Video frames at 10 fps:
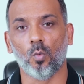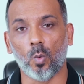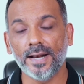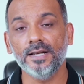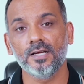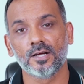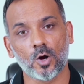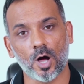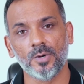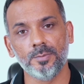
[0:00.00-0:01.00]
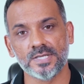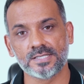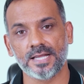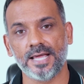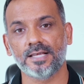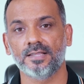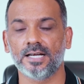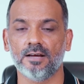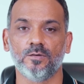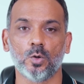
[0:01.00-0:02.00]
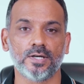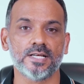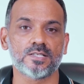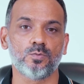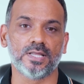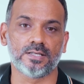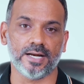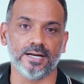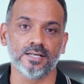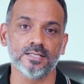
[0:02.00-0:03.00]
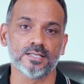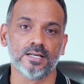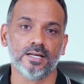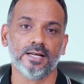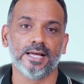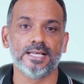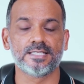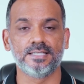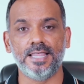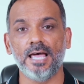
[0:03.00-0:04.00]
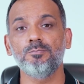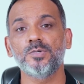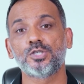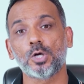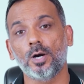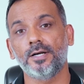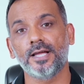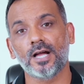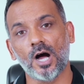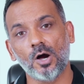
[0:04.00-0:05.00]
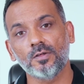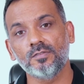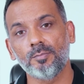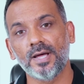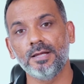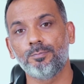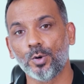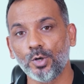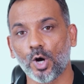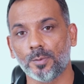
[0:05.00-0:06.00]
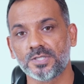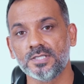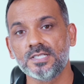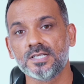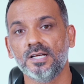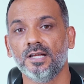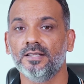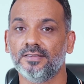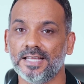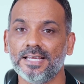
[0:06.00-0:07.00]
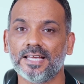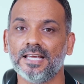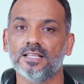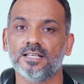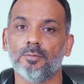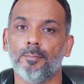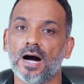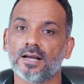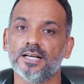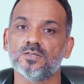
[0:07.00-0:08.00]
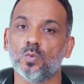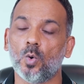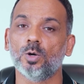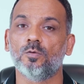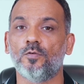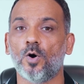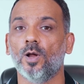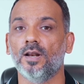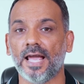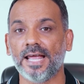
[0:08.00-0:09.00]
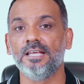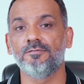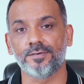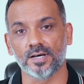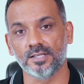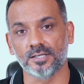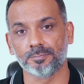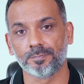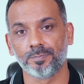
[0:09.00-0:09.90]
One common mistake that I've noticed with traders is them shorting out-of-the-money put options, thinking that the markets won't fall any further.